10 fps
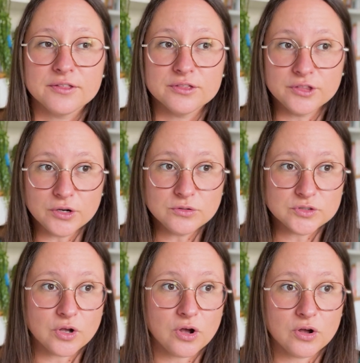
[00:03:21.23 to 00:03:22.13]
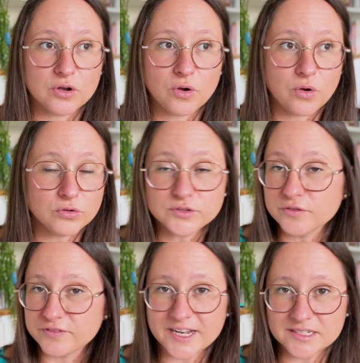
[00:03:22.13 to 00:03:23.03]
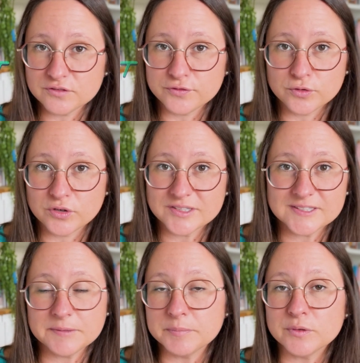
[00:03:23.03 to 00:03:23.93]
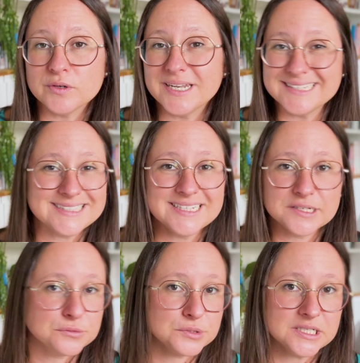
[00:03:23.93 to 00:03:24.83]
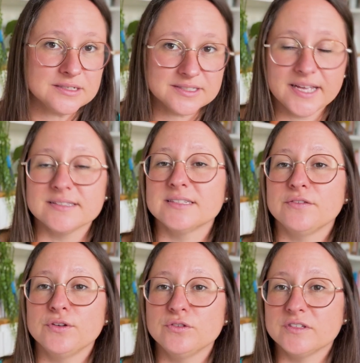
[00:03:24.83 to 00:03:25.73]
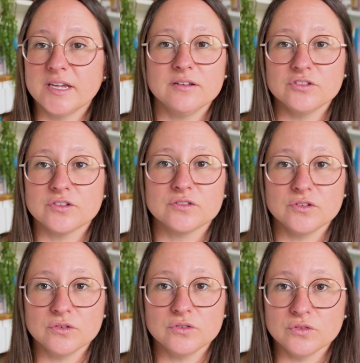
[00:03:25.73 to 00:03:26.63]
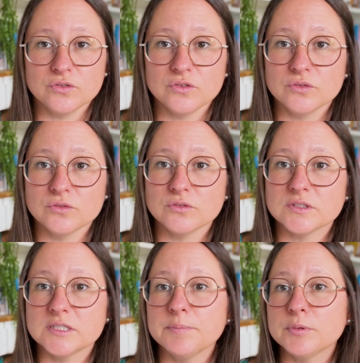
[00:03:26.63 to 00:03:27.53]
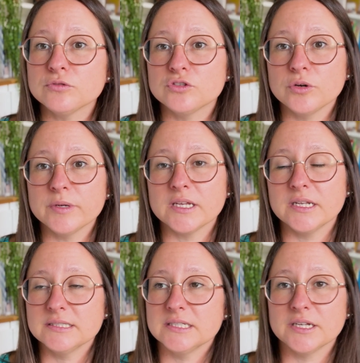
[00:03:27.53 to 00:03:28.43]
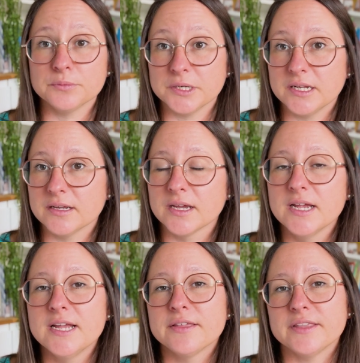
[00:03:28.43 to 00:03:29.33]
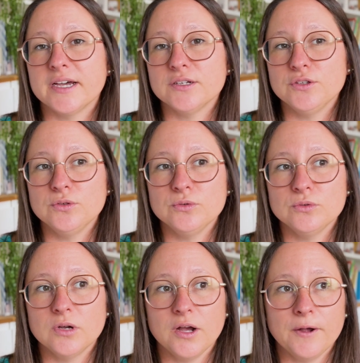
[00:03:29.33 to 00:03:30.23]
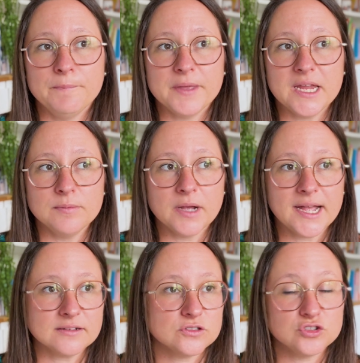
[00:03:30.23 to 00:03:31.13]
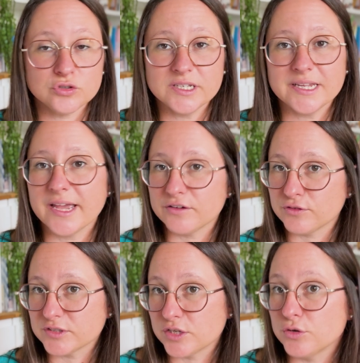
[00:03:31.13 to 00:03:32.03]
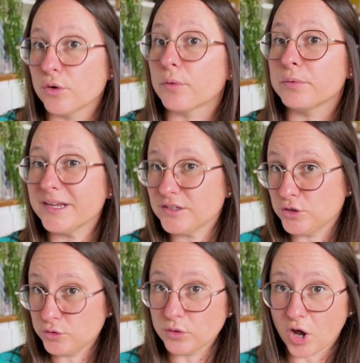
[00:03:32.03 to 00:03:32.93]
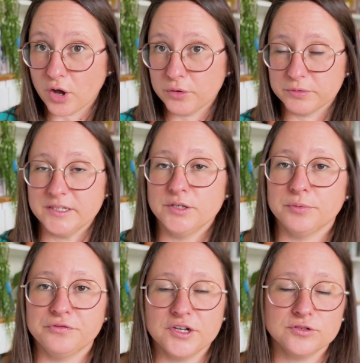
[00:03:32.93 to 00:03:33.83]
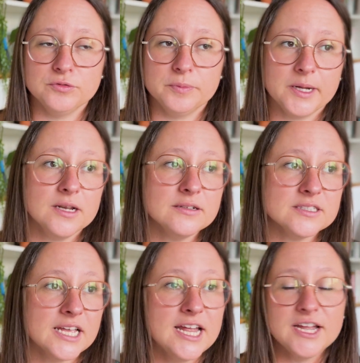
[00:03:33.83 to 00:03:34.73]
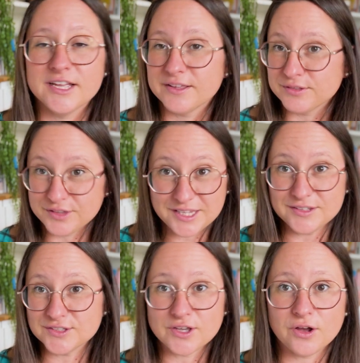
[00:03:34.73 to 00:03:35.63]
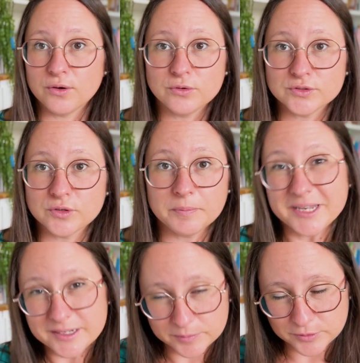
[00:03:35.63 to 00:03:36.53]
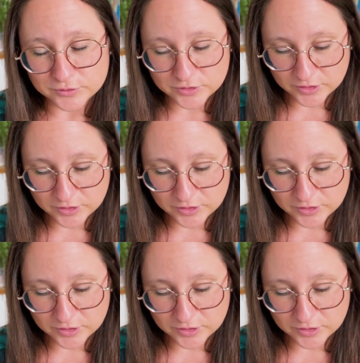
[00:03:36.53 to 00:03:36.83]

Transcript: Those are also valid for a simple listening and reading test. If you take just the simple TOEIC listening and reading that you aim at joining Air France and you are already a professional pilot, these are also applicable to